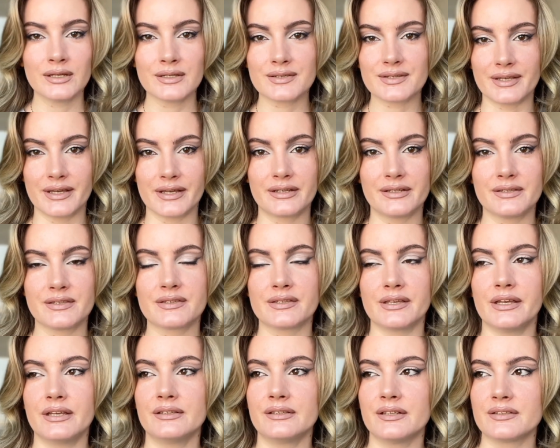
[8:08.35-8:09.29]
Second
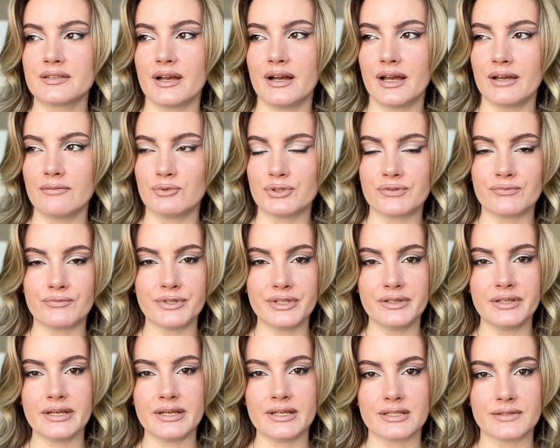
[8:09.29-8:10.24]
thing that I would
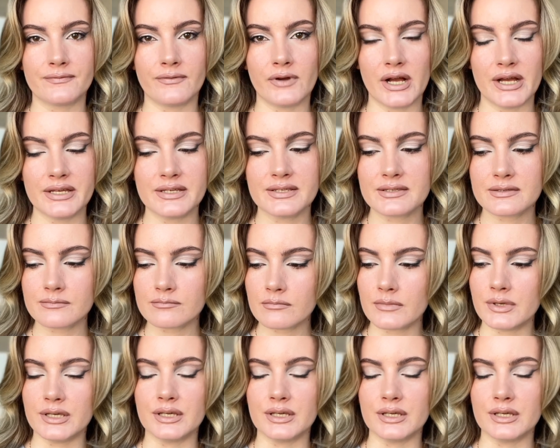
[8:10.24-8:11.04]
really advise